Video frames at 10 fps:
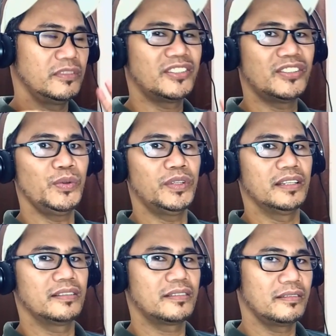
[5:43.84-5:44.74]

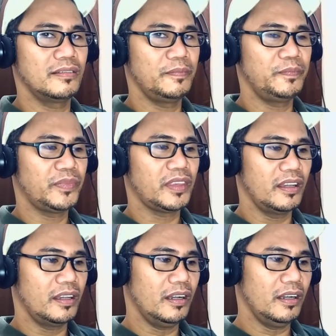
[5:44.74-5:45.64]
students.
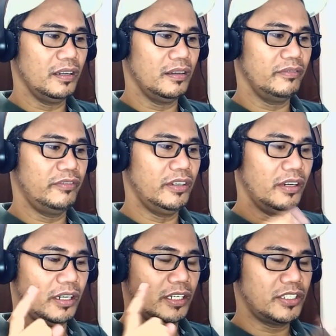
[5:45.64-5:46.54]

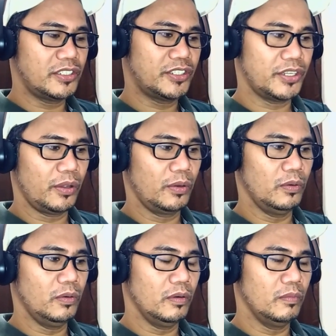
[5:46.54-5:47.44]
There are
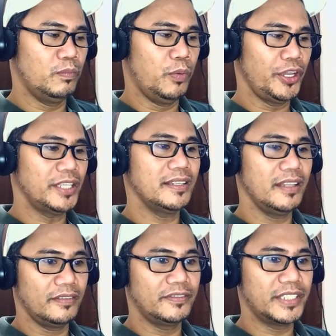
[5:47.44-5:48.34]
two boys
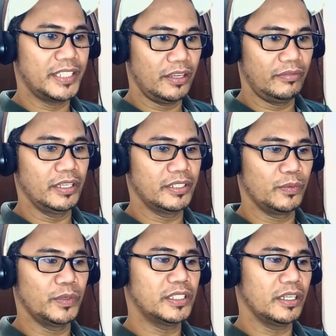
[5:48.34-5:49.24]
love
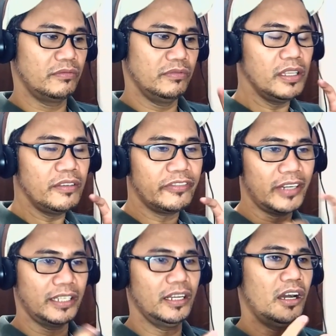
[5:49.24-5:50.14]
series which I really
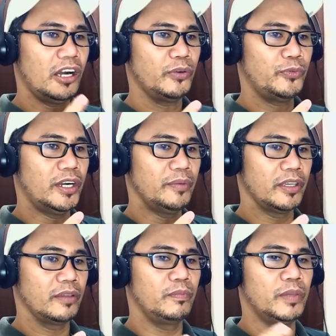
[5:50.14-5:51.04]
find
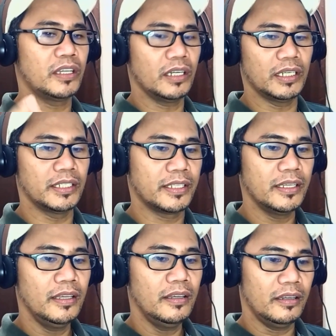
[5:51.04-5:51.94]
heartwarming because
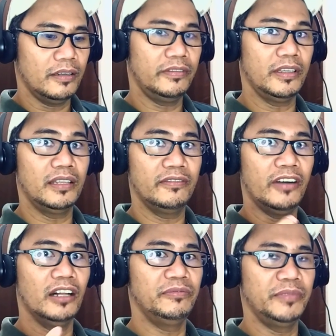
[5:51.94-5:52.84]
of the
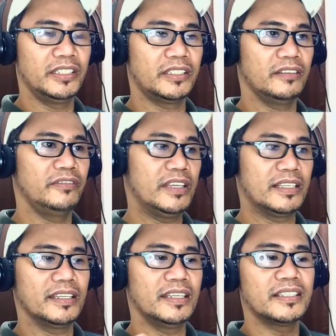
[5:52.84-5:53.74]
involvement of
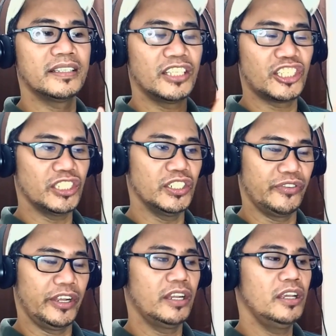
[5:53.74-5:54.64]
these innocent
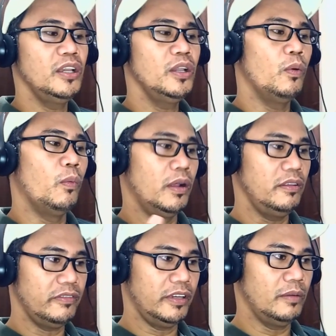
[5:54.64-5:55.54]
children.
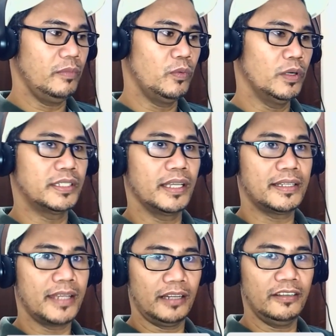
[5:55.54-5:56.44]
One of them was A
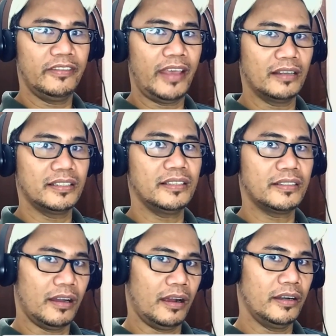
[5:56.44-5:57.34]
Tale of Thousand
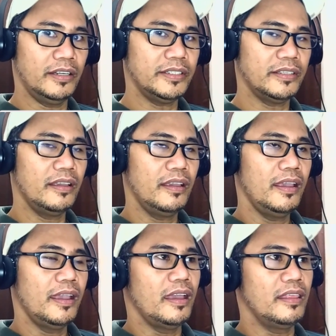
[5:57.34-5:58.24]
Stars,
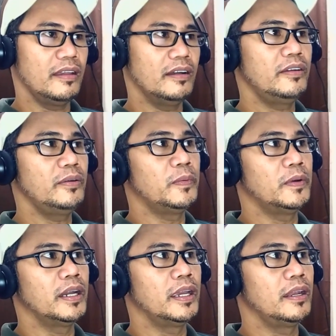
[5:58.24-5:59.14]
and the other
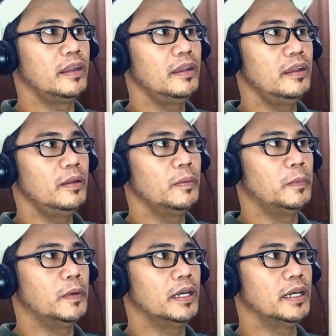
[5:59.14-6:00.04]
one
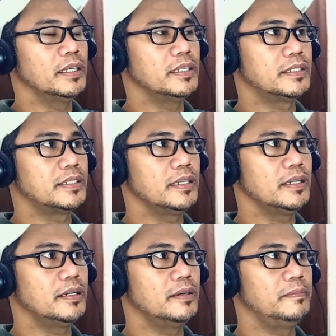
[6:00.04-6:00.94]
was
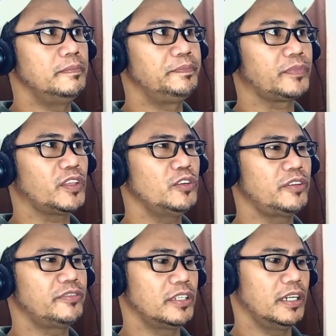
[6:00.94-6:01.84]

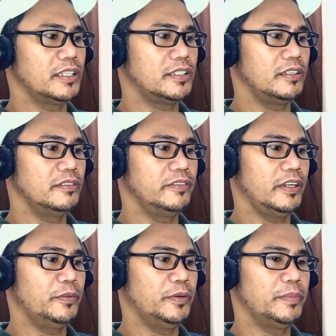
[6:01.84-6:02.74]
I forgot the title of
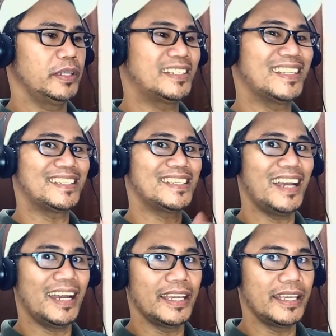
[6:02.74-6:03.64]
that one, but a
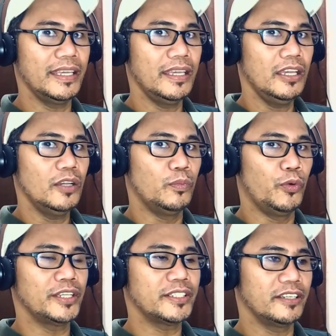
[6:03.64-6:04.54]
Thai
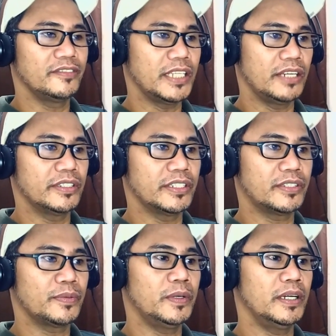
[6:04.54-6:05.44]
boys love series.
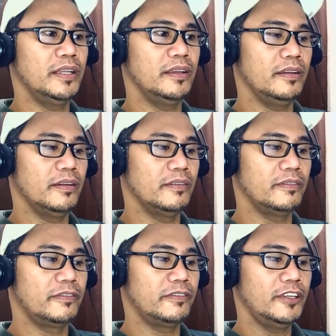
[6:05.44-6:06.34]
It's one
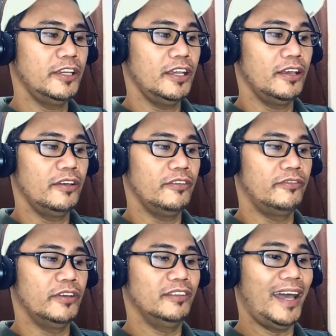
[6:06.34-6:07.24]
of
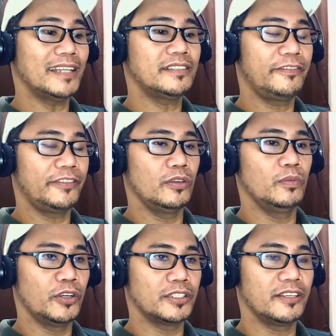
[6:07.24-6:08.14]
the last few
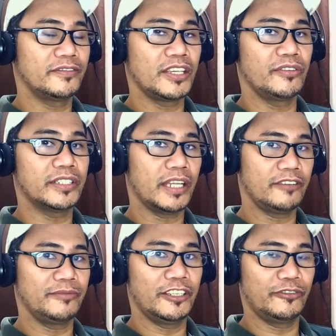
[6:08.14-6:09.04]
boys love series
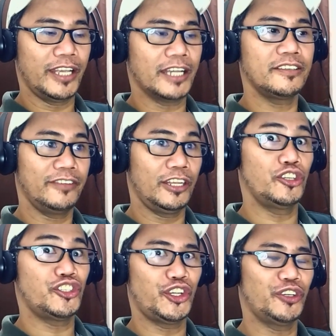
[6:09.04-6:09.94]
I made a reaction
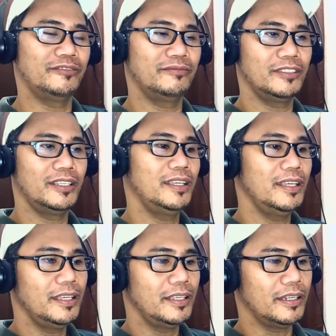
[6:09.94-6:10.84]
video to.
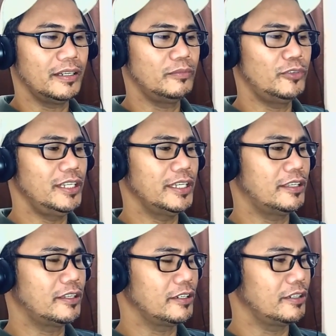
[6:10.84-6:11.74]
Yeah, more
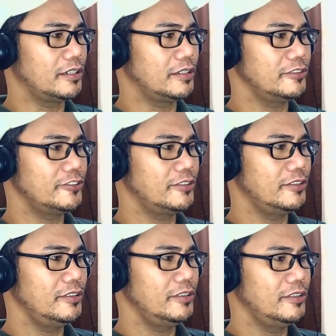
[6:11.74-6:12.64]
like
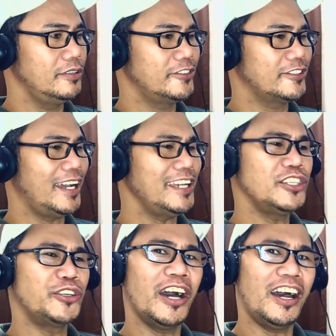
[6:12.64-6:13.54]
Sky
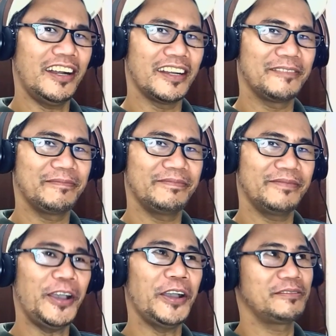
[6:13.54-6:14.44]
in Your Heart.
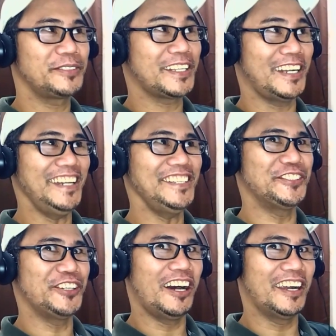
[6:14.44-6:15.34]
Sky in
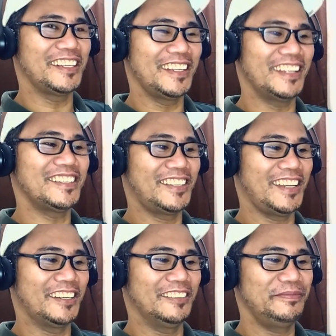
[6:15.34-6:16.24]
Your Heart, that's the
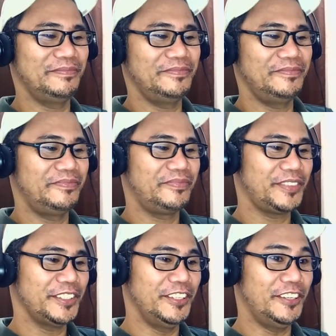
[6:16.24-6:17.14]
title.
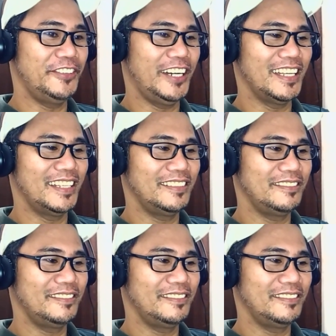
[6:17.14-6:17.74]
Love that.